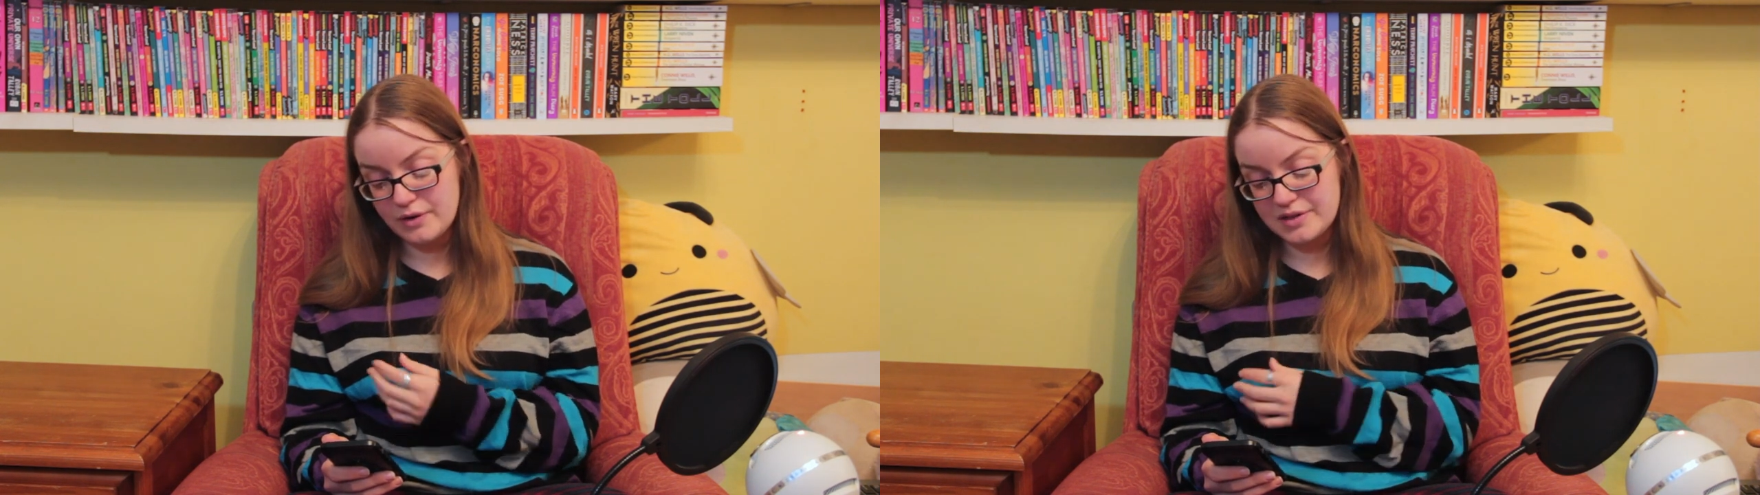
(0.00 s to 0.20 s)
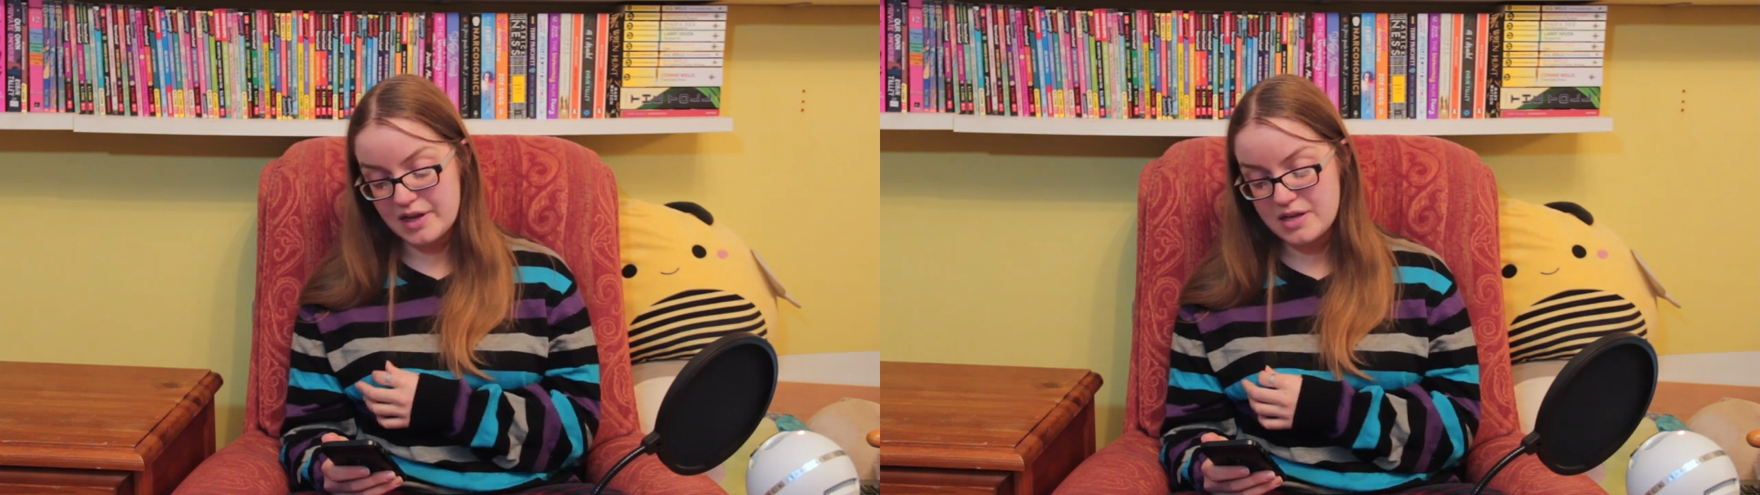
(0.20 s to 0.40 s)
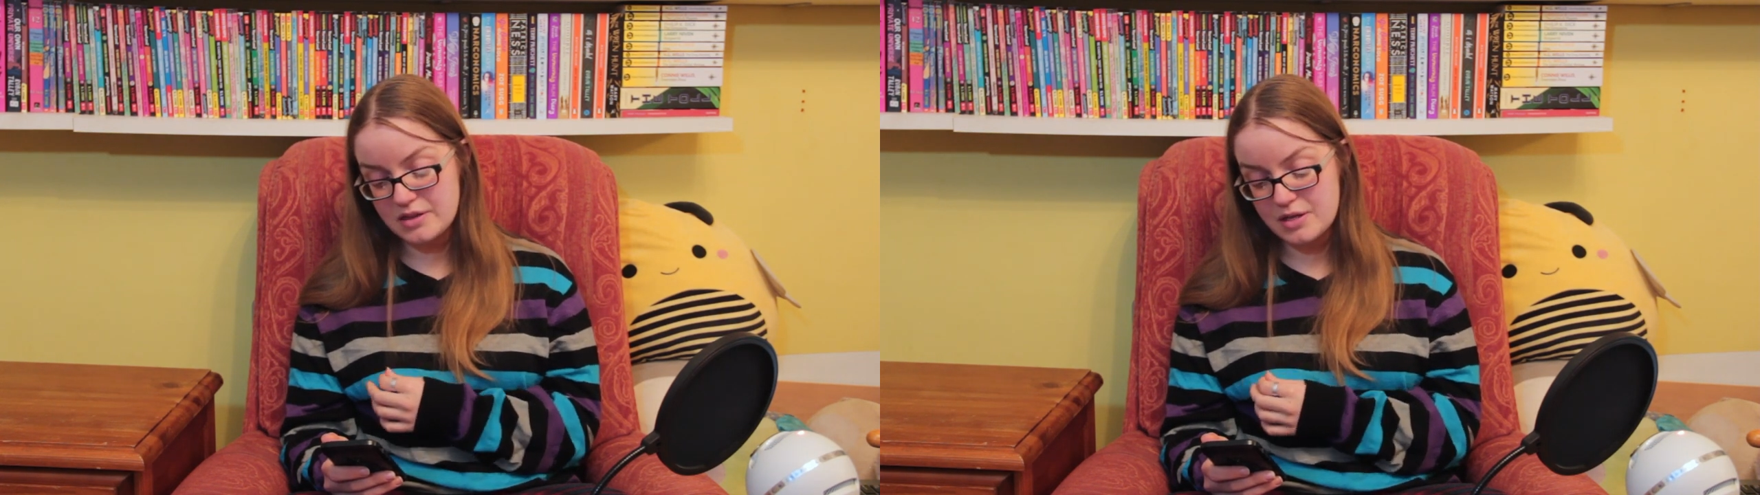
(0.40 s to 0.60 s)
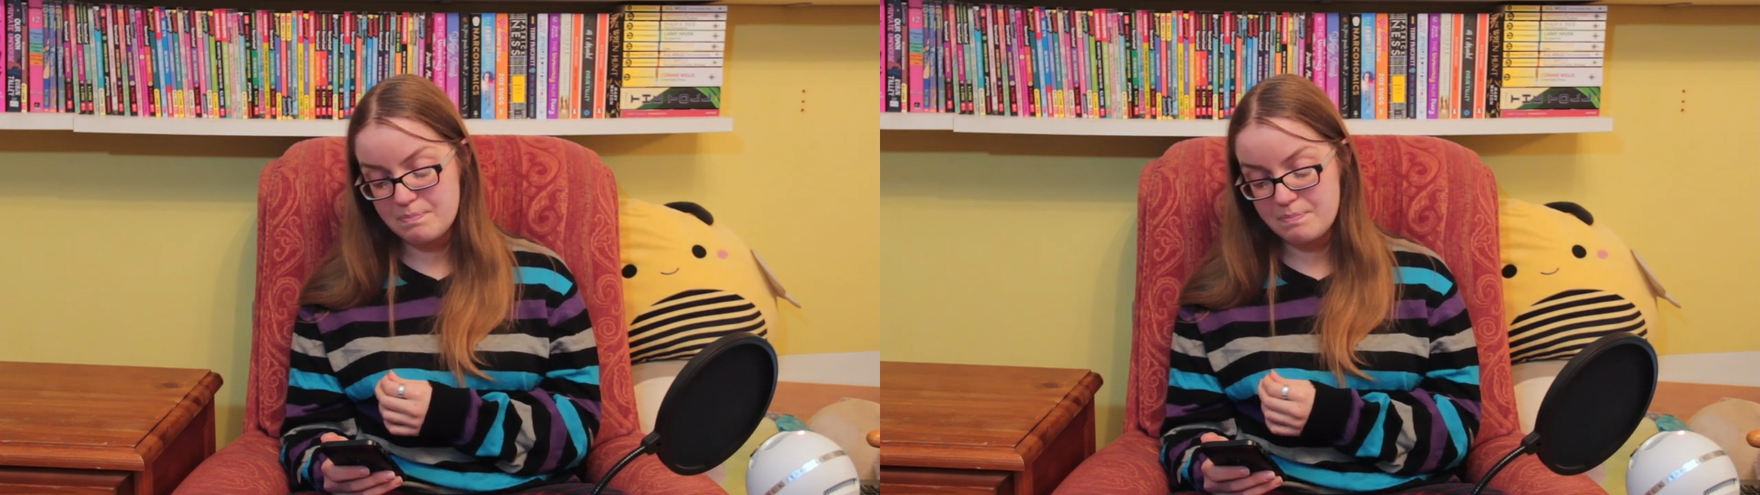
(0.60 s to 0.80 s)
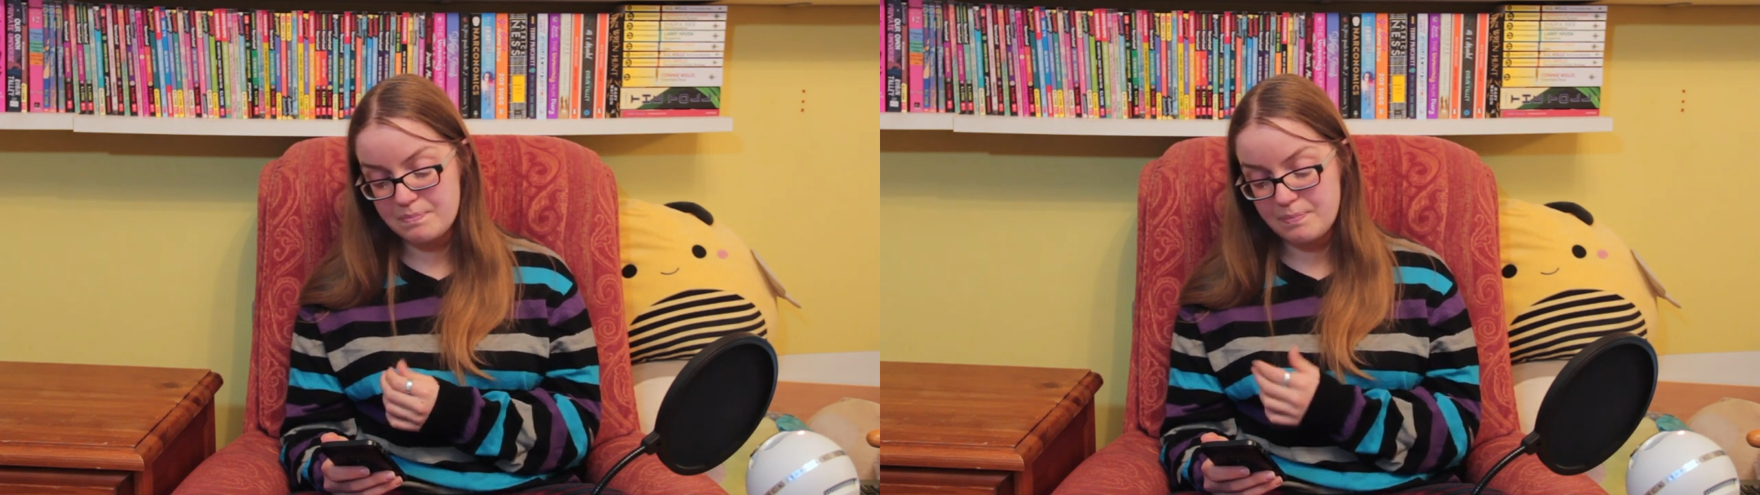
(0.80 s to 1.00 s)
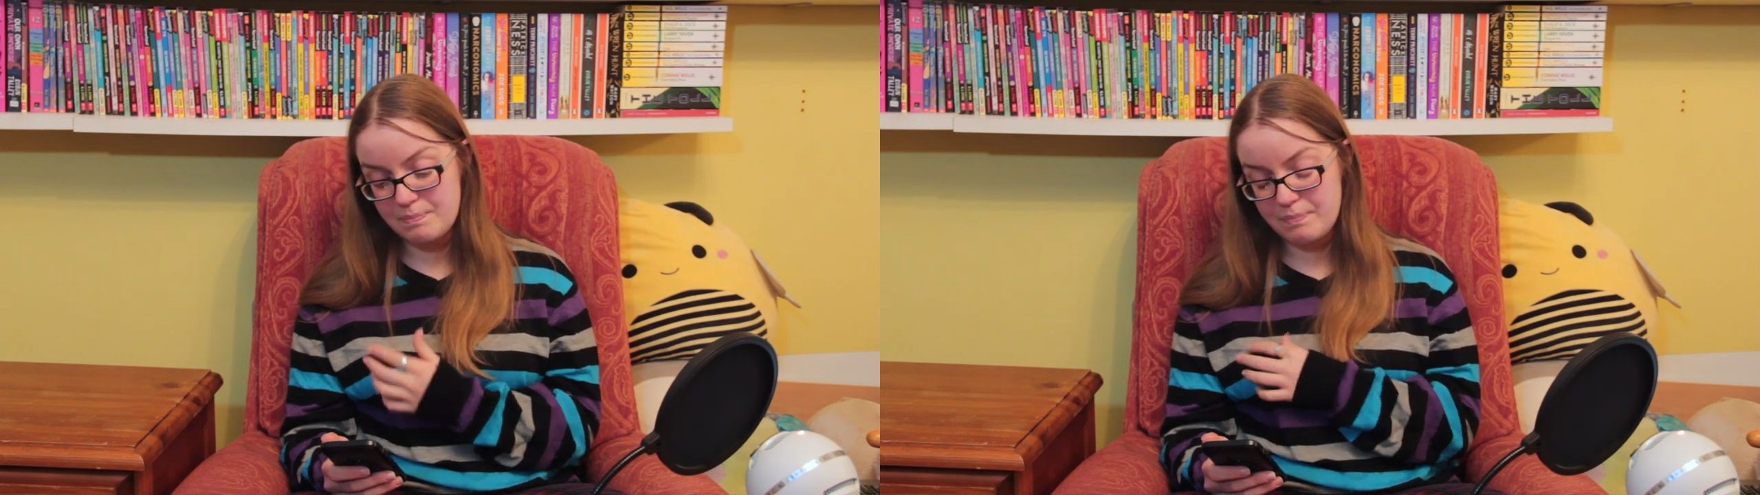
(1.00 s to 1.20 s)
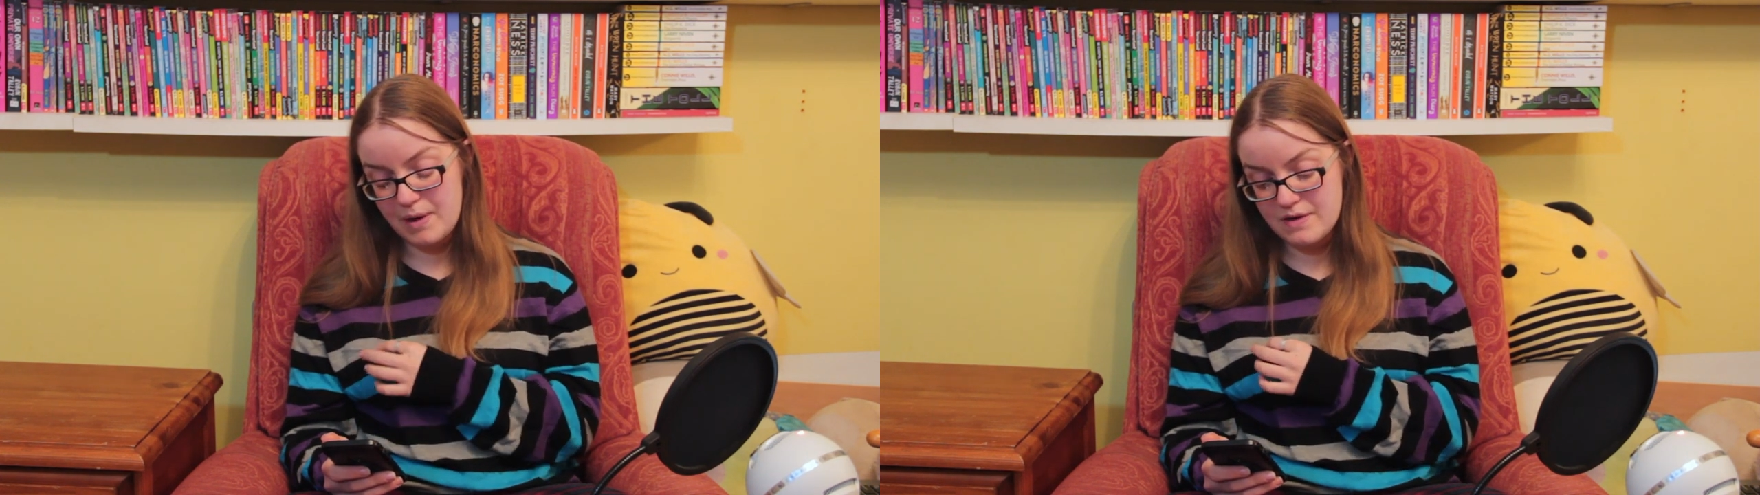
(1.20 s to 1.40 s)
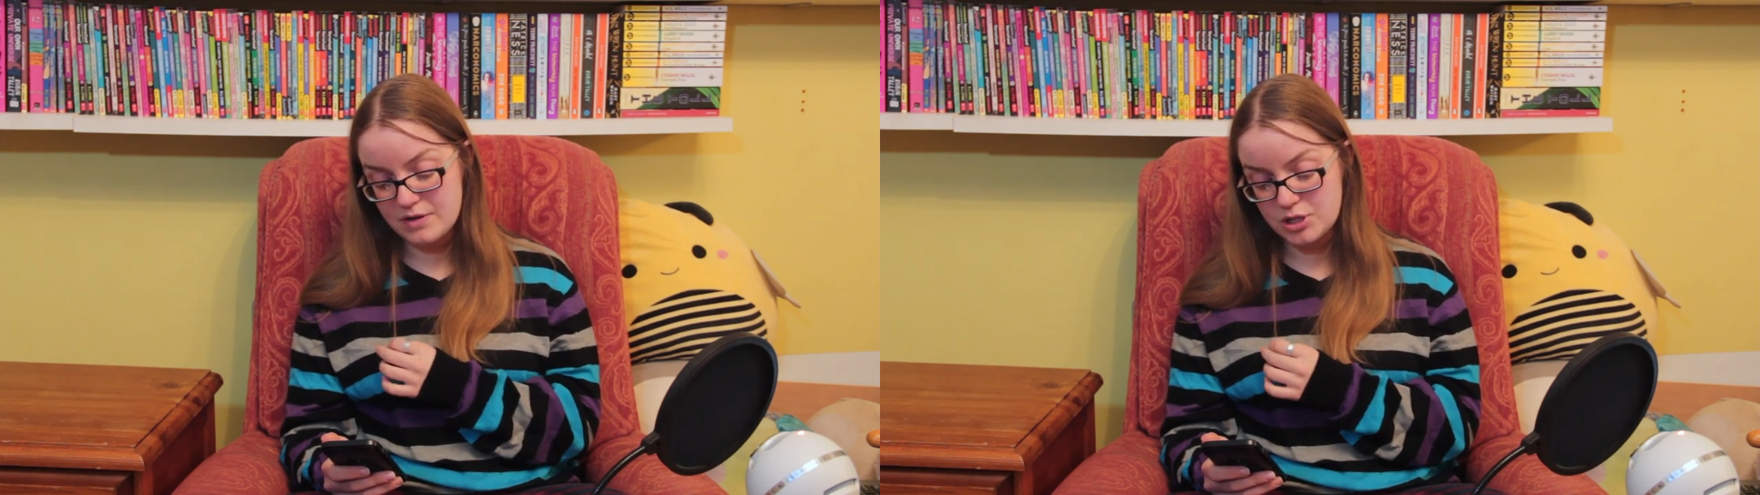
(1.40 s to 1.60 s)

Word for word: It's like the pirate